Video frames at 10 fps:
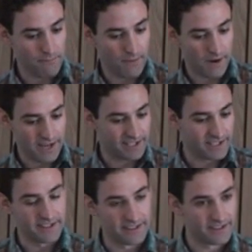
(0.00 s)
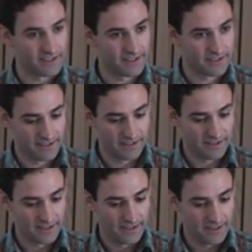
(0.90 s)
pi t,
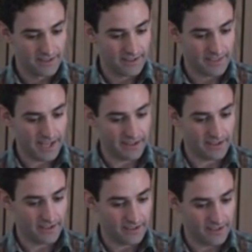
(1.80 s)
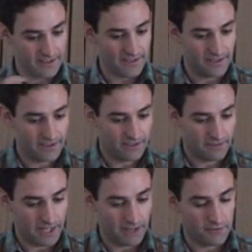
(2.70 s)
then
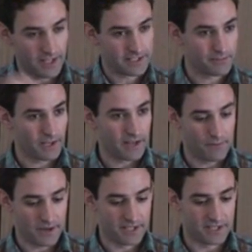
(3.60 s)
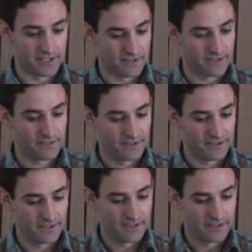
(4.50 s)
when everyone else is playing pi t,
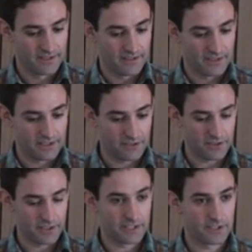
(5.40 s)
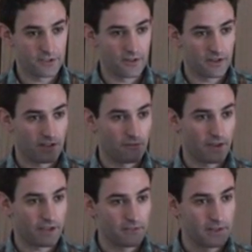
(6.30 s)
so this is your kind of
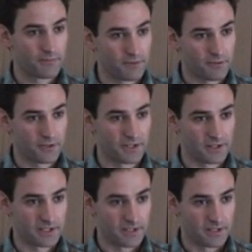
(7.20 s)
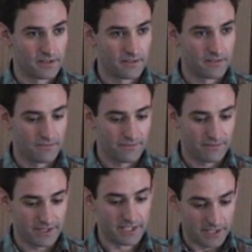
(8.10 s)
equilibrium utility,
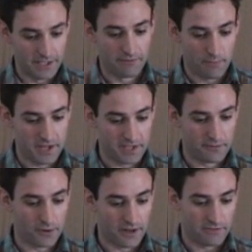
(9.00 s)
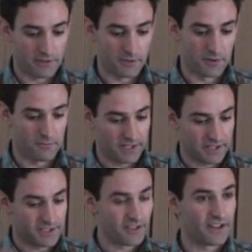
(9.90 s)
is if pi t were equilibrium,
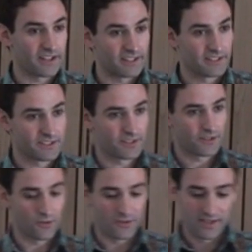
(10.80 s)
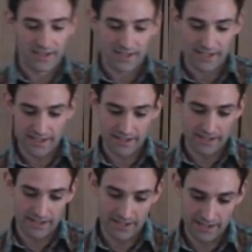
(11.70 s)
but it's not. So
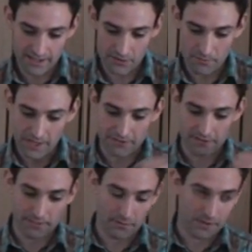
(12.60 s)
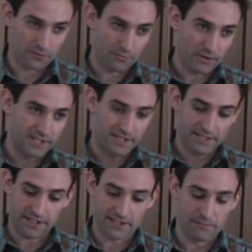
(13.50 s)
your best response to pi t
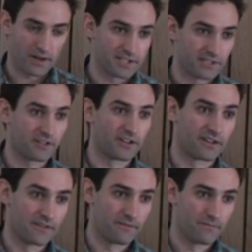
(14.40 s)
is actually pi star.